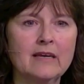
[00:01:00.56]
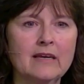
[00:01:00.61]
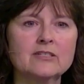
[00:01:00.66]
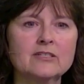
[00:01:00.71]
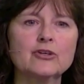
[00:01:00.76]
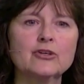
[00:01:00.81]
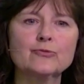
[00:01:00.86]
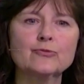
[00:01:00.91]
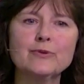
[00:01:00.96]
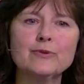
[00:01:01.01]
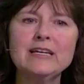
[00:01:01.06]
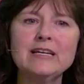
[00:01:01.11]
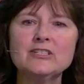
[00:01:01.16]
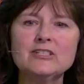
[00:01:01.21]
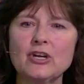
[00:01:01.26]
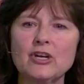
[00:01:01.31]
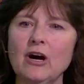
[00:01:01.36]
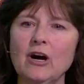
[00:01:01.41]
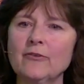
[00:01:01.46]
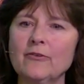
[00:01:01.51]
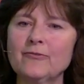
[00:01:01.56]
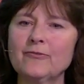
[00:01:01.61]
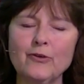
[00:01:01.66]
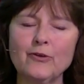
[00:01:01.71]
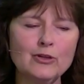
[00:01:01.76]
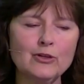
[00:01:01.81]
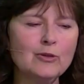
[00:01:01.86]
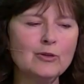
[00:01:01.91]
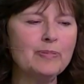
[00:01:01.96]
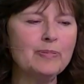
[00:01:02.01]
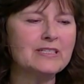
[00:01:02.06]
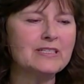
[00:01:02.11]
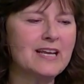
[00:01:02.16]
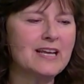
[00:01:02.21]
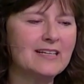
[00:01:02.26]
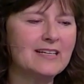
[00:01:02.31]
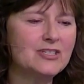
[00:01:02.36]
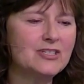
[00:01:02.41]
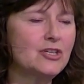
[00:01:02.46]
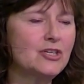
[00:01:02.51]
To reach our full
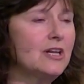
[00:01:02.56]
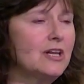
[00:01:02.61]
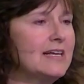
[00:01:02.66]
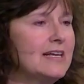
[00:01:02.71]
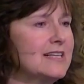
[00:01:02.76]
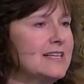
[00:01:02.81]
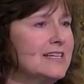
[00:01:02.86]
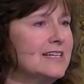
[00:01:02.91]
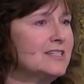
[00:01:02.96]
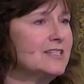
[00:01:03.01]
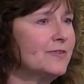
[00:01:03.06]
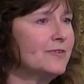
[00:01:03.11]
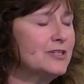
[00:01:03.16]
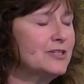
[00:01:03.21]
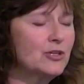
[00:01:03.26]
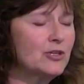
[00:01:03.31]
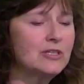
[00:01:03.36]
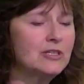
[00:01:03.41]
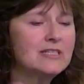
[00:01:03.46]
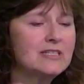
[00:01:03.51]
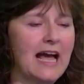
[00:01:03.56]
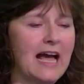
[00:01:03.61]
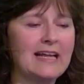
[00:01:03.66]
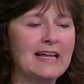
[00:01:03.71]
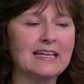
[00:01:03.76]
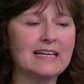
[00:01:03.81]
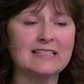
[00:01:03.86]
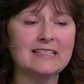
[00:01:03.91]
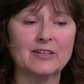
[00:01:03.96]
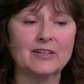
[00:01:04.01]
potential as individuals and as a